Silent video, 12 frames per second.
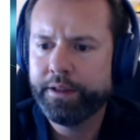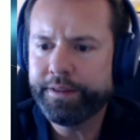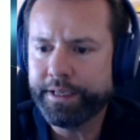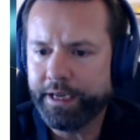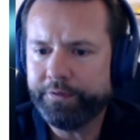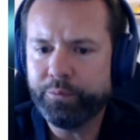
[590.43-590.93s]

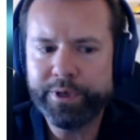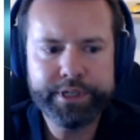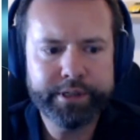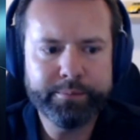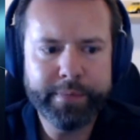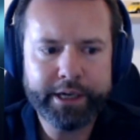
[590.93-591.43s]
the
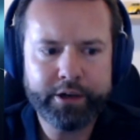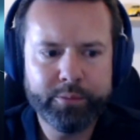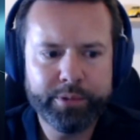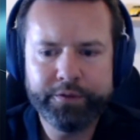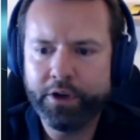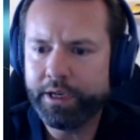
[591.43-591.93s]
fwidget macro
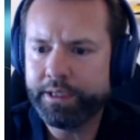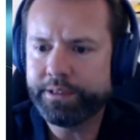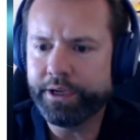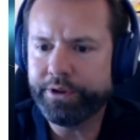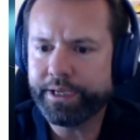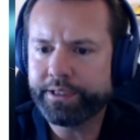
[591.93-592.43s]
provide
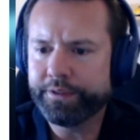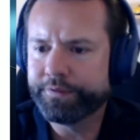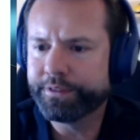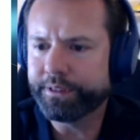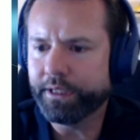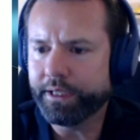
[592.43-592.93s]

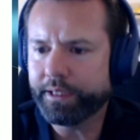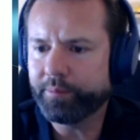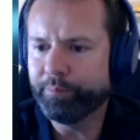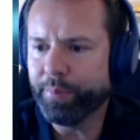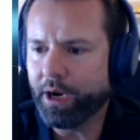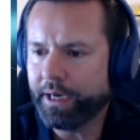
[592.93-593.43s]
directives like
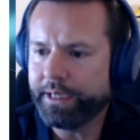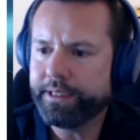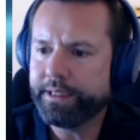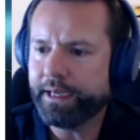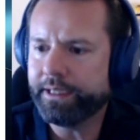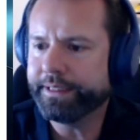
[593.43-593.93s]

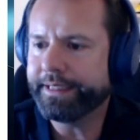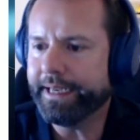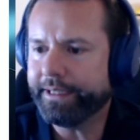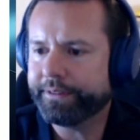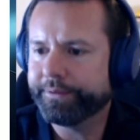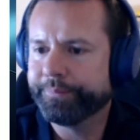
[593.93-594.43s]
bind and
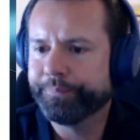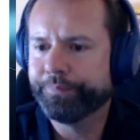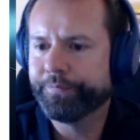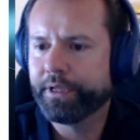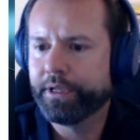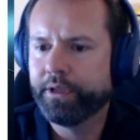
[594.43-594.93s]
get
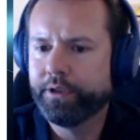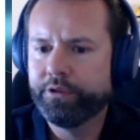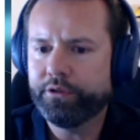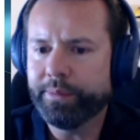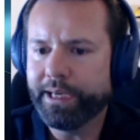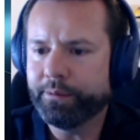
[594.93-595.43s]

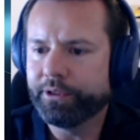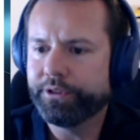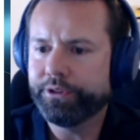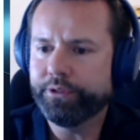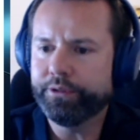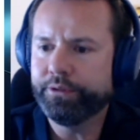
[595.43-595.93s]
to be able
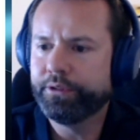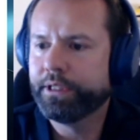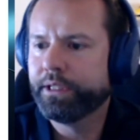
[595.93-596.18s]
to